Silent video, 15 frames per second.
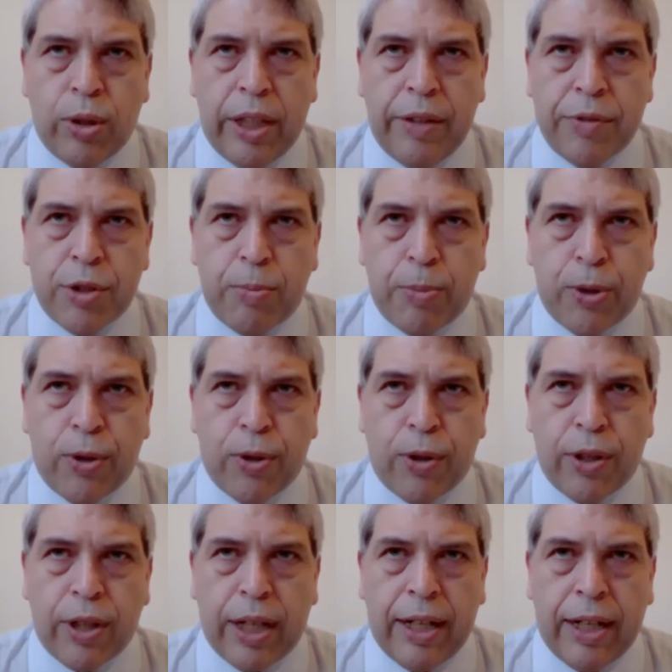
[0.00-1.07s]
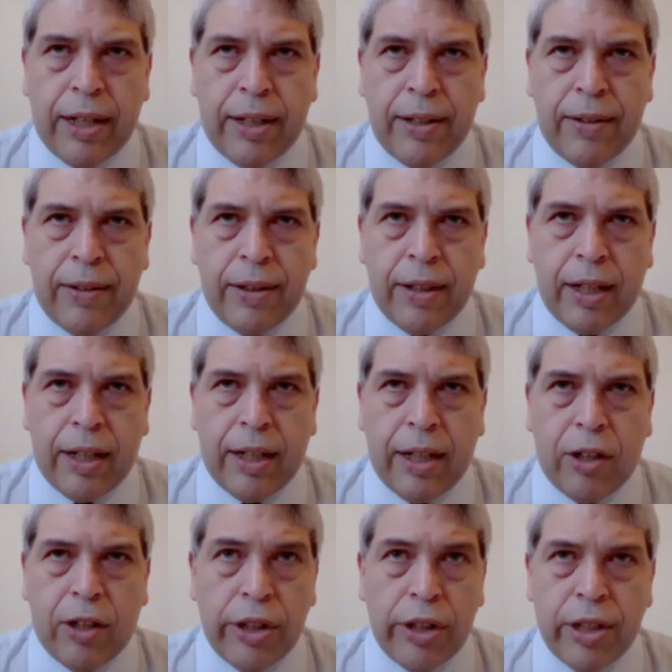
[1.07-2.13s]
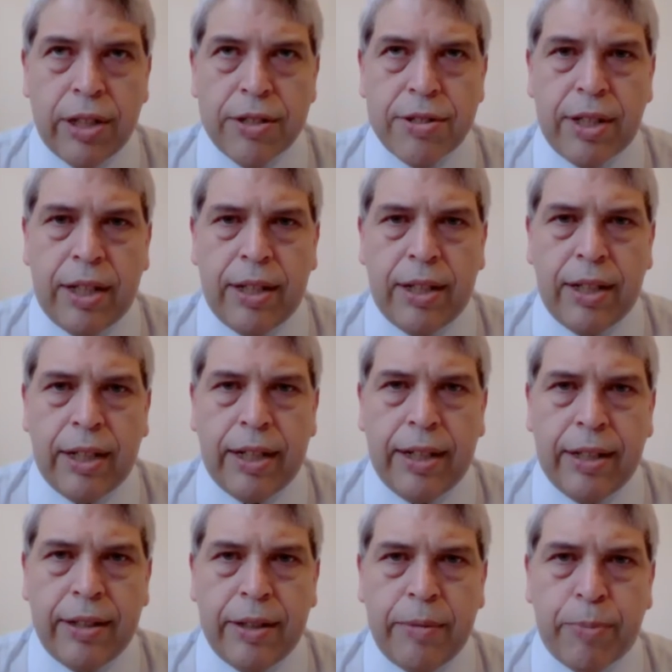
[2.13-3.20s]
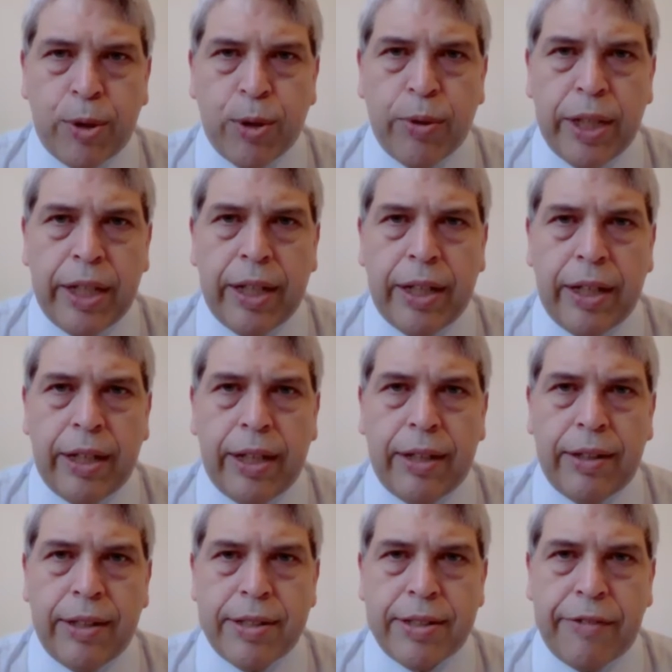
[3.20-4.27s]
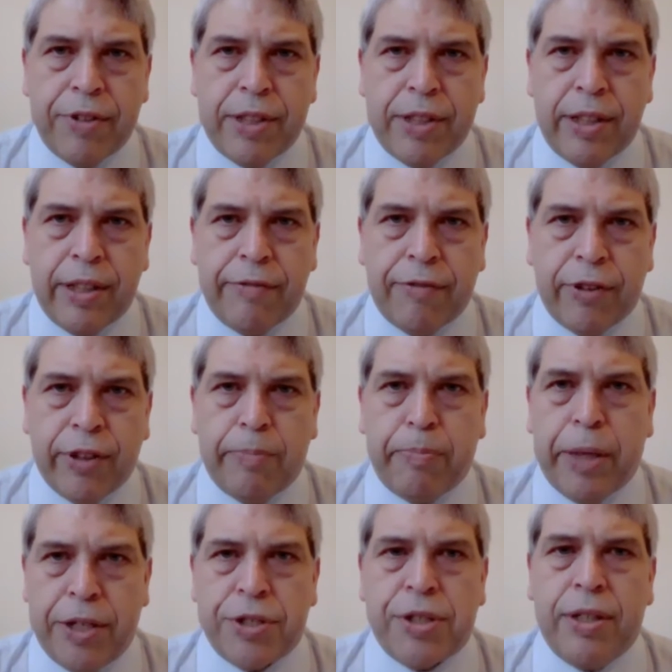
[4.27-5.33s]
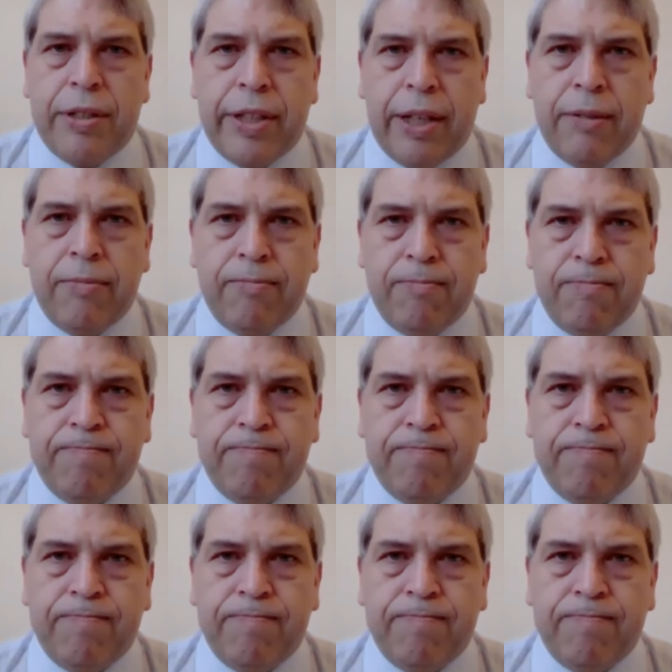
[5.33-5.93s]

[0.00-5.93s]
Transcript: give support and others and improve the safety for the patient. Yeah.